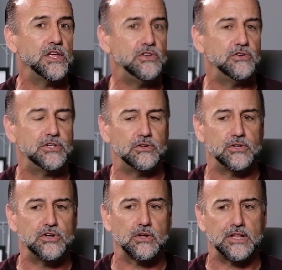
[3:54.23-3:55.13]
what you
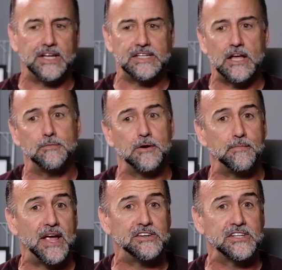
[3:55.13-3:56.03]
do in your clinic to help
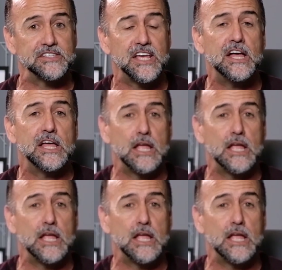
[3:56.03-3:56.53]
your patients